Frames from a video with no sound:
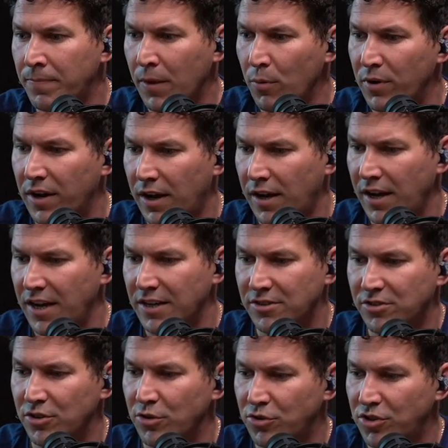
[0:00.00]
when i
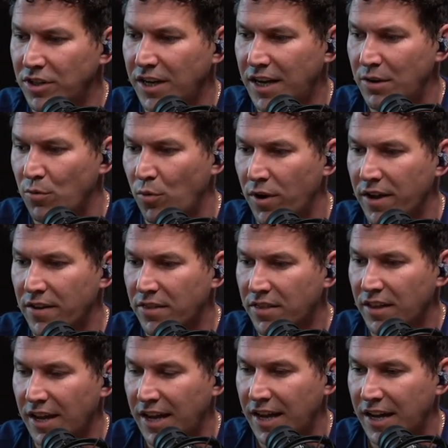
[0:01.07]
associate with
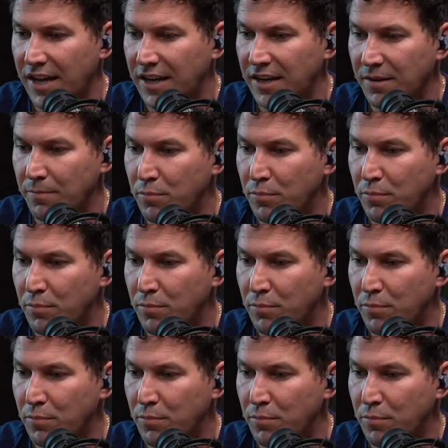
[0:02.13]
and